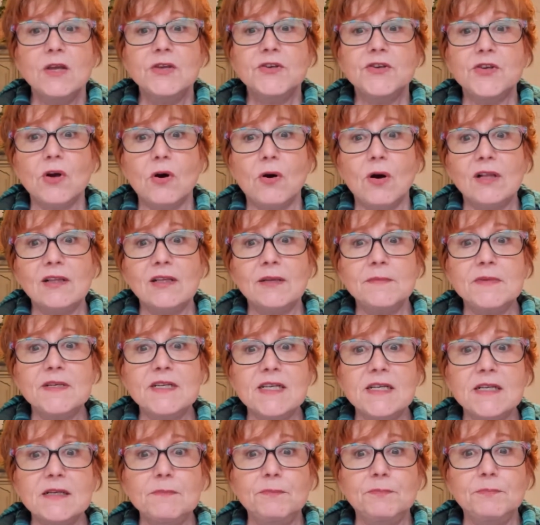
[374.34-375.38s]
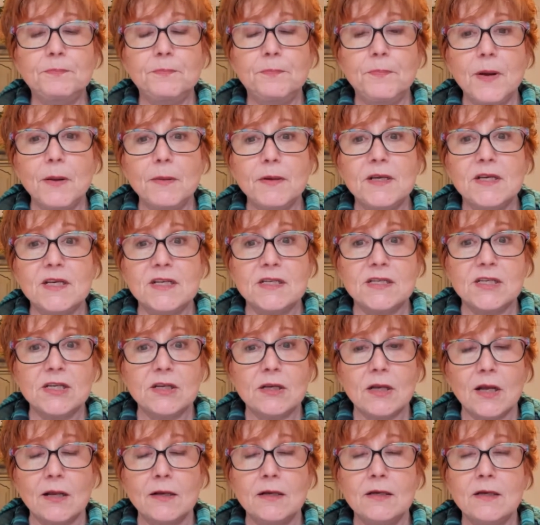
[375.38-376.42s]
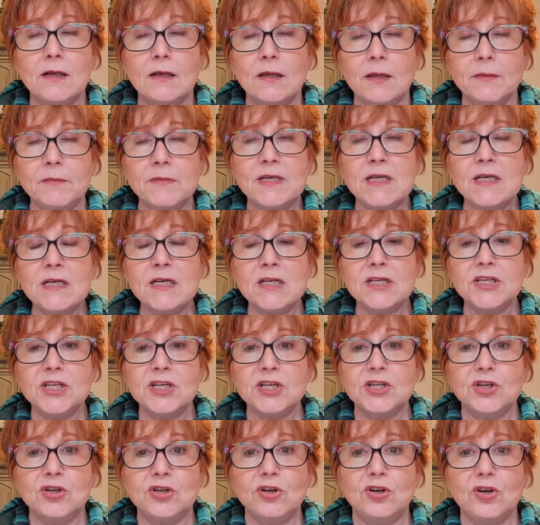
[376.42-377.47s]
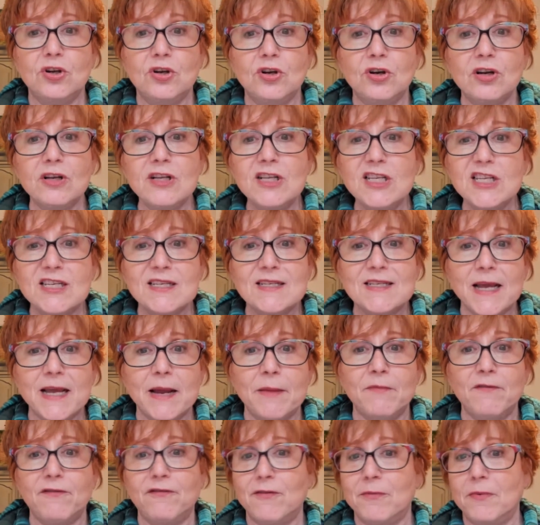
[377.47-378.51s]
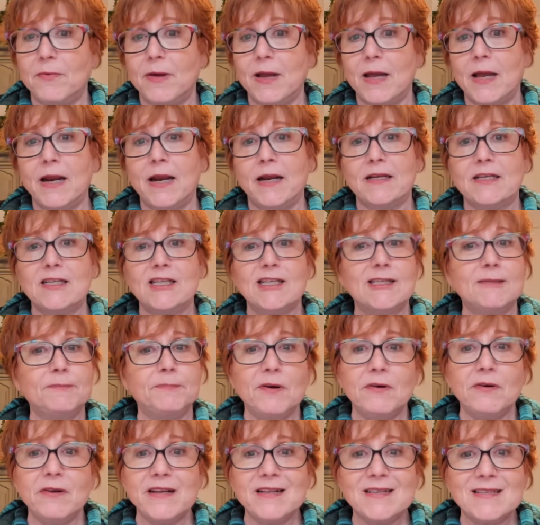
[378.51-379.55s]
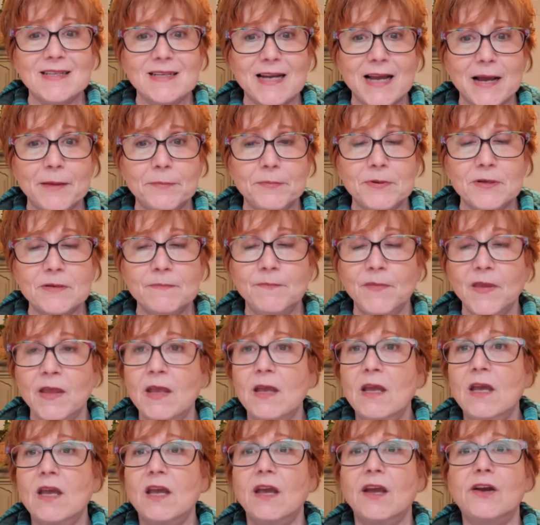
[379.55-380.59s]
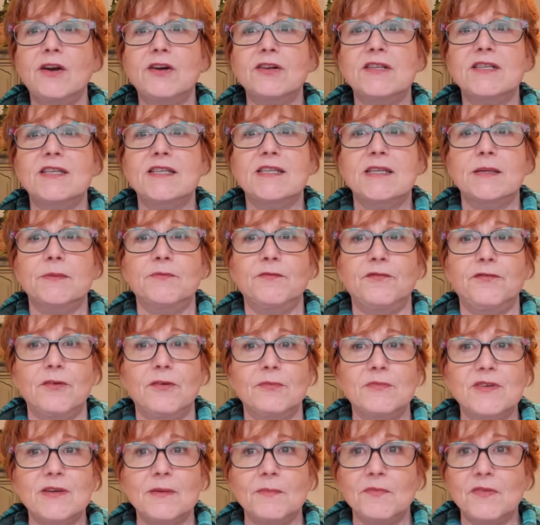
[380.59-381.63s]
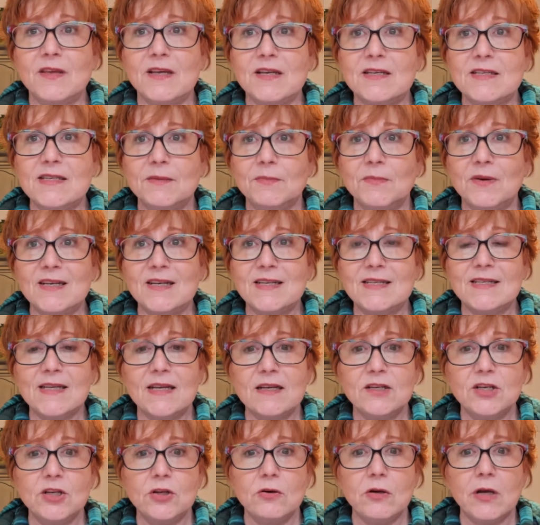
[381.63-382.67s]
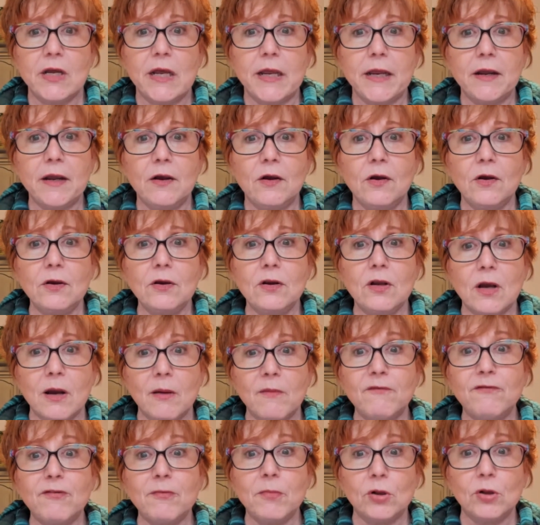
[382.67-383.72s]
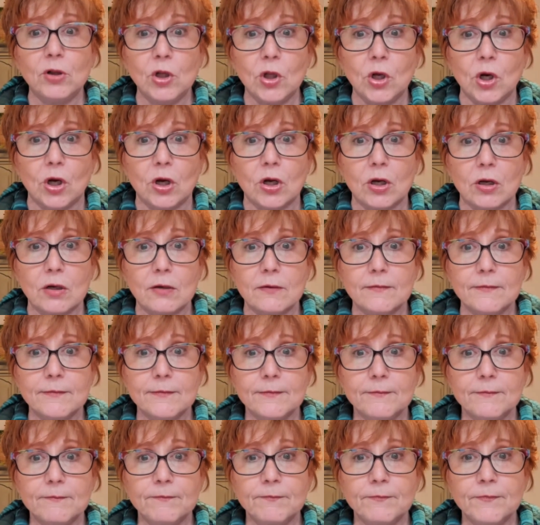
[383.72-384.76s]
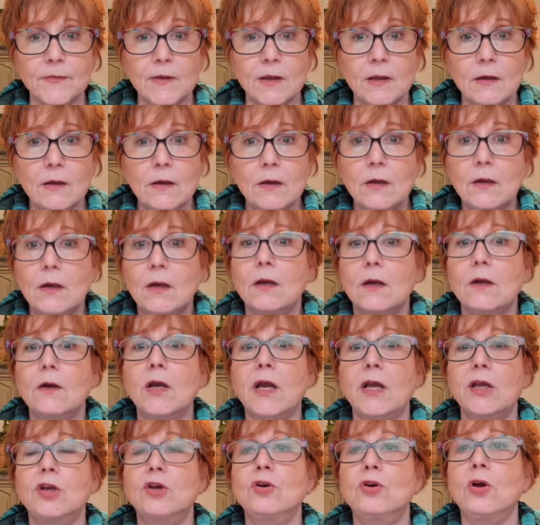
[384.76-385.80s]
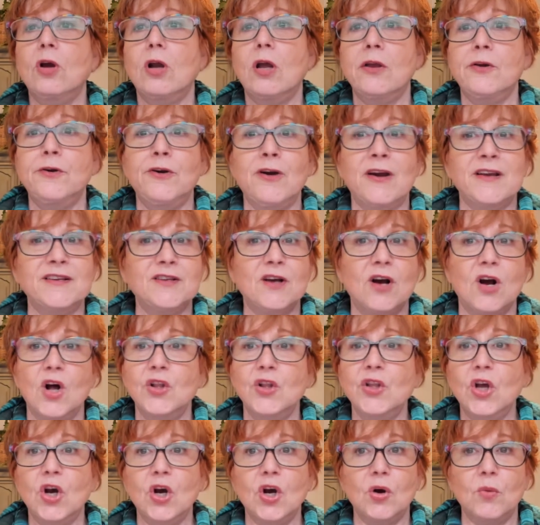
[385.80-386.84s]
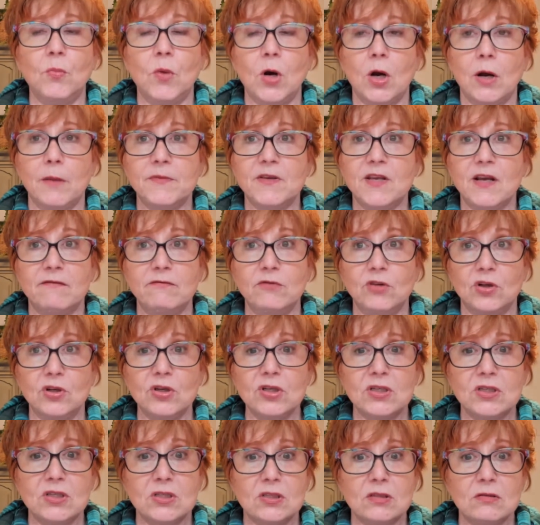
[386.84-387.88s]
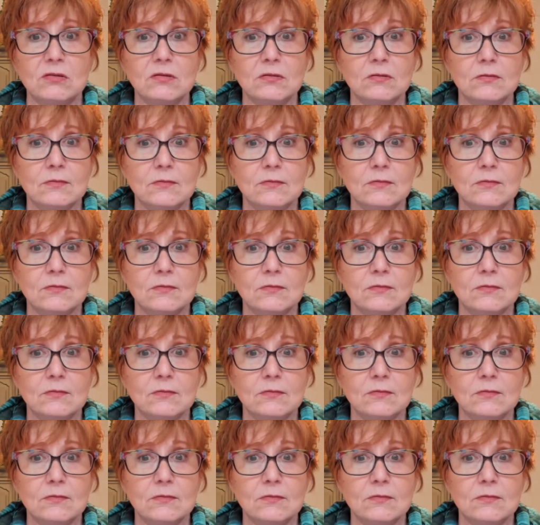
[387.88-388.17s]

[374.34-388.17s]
So a limiting decision could stem from an experience that happened. It could stem from something somebody said to you. It could come from a look. Okay, you guys all know moms have looks.